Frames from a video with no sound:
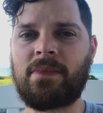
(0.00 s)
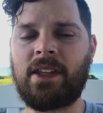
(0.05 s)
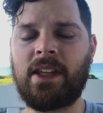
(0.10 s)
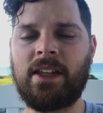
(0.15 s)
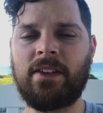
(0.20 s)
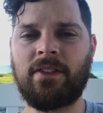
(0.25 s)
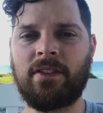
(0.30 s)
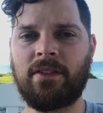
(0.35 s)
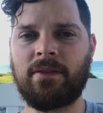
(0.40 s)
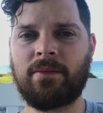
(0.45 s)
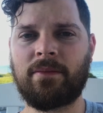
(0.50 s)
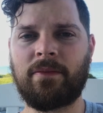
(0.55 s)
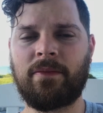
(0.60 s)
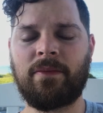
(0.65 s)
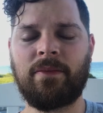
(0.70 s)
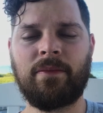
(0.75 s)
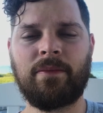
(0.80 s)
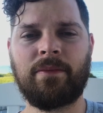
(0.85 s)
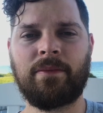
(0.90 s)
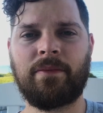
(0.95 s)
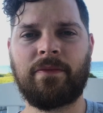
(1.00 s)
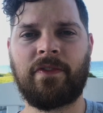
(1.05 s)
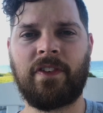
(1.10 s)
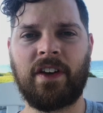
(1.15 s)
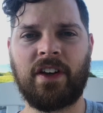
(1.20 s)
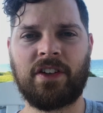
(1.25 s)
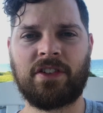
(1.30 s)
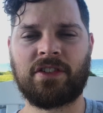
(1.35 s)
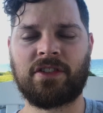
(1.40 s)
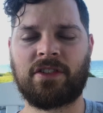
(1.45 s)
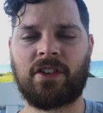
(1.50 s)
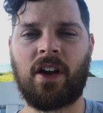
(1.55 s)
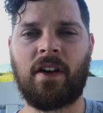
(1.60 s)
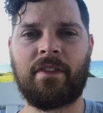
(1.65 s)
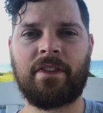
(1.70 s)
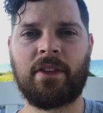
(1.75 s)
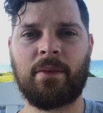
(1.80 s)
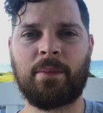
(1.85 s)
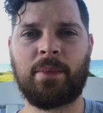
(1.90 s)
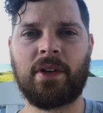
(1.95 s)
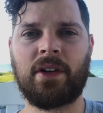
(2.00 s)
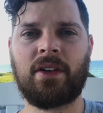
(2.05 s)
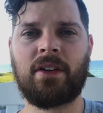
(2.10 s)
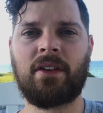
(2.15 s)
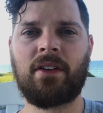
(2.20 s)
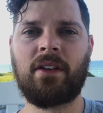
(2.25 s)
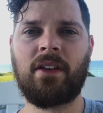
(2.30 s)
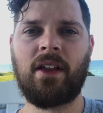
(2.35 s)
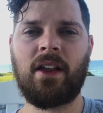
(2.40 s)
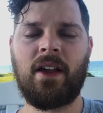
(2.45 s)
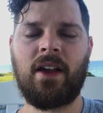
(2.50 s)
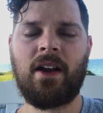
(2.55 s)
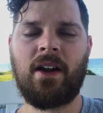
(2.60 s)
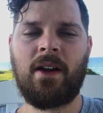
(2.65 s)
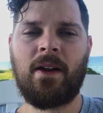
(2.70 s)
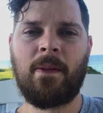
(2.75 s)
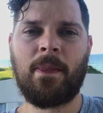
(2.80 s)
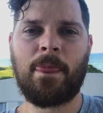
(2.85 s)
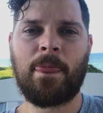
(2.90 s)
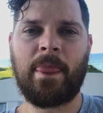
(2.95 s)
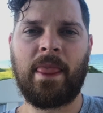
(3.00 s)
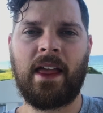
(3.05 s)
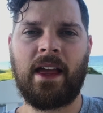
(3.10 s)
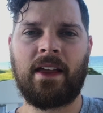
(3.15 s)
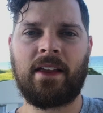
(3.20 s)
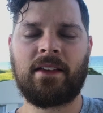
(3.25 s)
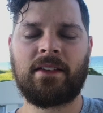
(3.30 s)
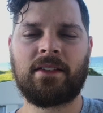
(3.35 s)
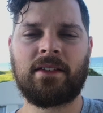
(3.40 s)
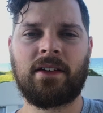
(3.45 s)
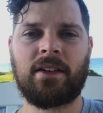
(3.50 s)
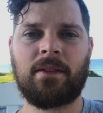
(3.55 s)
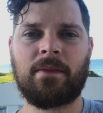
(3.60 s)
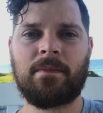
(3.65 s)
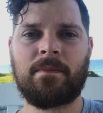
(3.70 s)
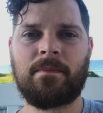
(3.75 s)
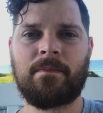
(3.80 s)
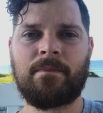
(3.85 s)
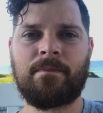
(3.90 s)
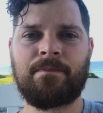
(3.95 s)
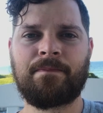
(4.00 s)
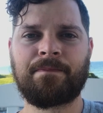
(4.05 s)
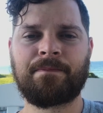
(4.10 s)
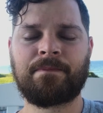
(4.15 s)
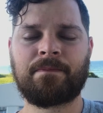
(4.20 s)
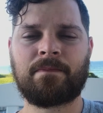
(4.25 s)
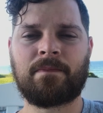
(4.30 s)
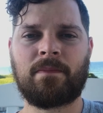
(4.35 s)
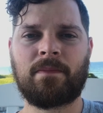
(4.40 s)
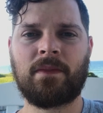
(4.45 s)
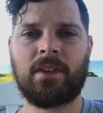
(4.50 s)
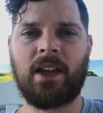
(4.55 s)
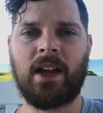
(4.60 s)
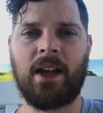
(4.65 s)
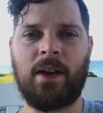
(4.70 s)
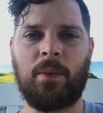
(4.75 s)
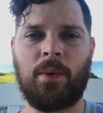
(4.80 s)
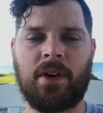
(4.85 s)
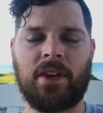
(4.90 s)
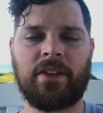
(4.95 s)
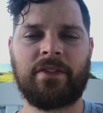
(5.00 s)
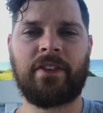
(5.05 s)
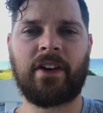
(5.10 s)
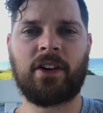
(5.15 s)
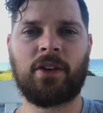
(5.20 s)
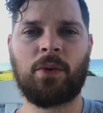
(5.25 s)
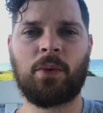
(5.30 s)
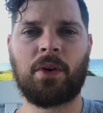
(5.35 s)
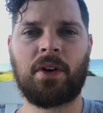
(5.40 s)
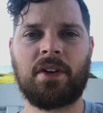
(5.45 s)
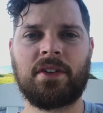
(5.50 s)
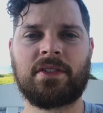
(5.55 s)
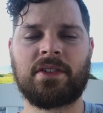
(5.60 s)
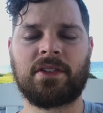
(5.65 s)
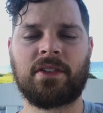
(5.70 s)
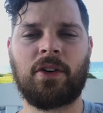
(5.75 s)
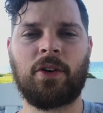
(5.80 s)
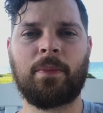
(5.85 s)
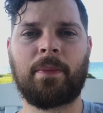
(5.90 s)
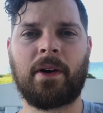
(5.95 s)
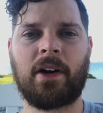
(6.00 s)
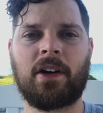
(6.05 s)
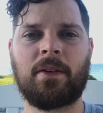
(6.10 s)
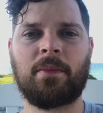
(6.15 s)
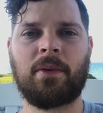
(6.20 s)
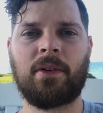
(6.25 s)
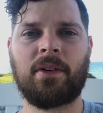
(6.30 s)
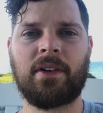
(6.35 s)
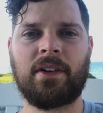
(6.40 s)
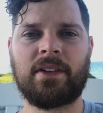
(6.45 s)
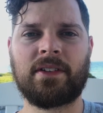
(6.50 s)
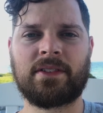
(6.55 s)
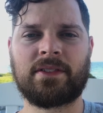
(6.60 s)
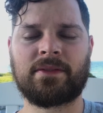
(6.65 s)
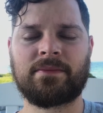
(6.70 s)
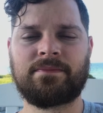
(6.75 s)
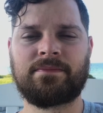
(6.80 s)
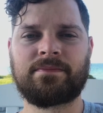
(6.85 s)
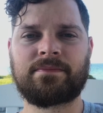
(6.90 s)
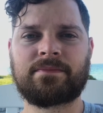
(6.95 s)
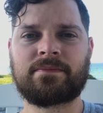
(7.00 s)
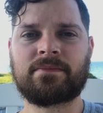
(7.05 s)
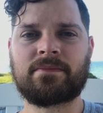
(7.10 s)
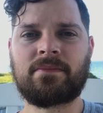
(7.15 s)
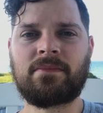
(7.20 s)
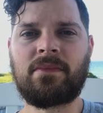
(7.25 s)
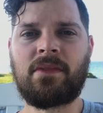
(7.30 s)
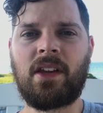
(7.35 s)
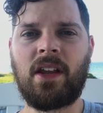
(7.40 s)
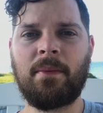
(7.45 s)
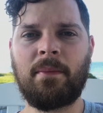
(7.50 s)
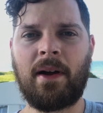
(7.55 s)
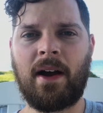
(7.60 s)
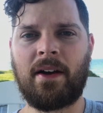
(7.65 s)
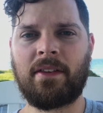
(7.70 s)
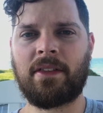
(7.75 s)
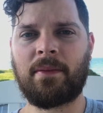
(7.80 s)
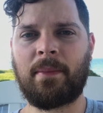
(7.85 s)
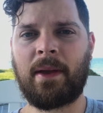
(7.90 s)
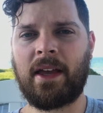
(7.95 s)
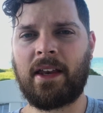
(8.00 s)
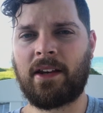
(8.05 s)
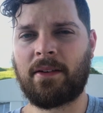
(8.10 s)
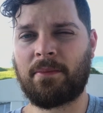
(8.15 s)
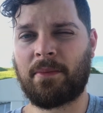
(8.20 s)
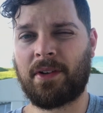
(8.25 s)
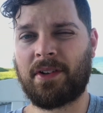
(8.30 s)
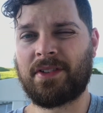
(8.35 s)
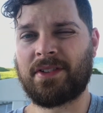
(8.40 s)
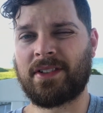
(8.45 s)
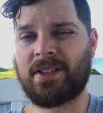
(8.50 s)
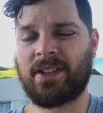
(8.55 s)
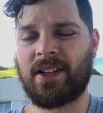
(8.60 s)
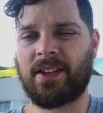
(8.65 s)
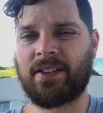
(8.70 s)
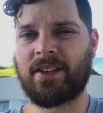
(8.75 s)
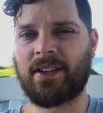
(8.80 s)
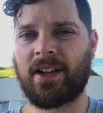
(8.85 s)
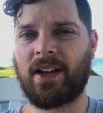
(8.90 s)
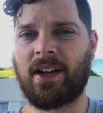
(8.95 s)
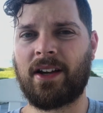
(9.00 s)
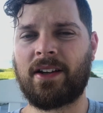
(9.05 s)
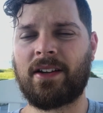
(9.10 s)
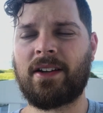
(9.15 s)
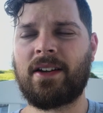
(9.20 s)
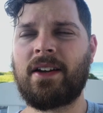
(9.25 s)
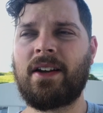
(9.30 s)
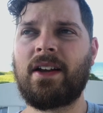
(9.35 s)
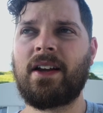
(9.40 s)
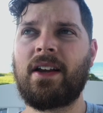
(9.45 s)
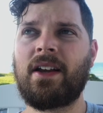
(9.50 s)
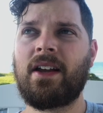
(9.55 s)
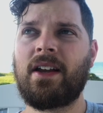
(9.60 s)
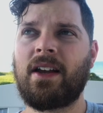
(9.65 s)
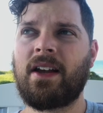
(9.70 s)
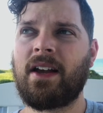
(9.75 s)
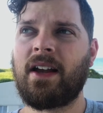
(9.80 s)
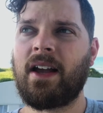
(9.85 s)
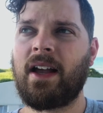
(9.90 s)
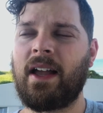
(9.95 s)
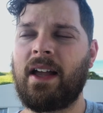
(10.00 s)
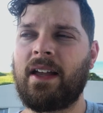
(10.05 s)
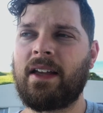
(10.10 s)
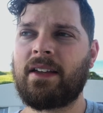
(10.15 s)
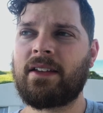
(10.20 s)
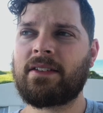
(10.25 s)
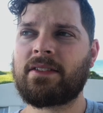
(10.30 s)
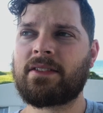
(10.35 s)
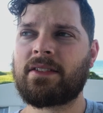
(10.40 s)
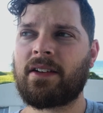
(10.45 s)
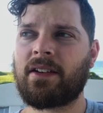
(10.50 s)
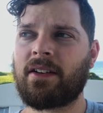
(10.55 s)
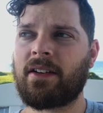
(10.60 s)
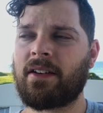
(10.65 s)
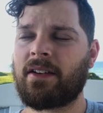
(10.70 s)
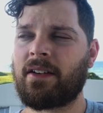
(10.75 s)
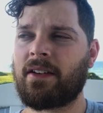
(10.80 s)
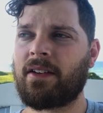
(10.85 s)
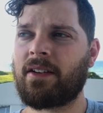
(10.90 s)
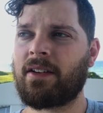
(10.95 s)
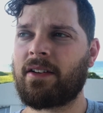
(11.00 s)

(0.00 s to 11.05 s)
even finishes off the bill. And one of the final words in the whole parable is, "The man had mercy on the guy." And and